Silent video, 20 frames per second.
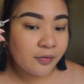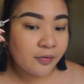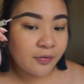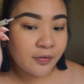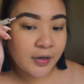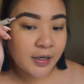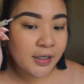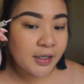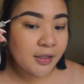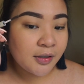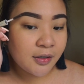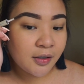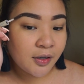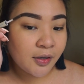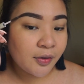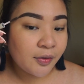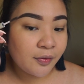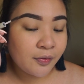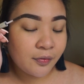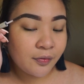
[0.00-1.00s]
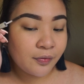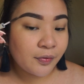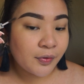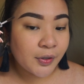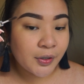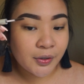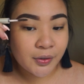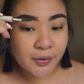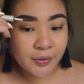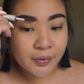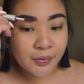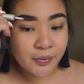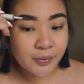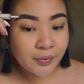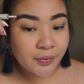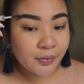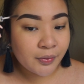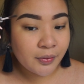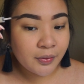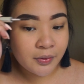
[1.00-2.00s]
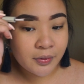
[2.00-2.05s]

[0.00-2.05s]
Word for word: run it through,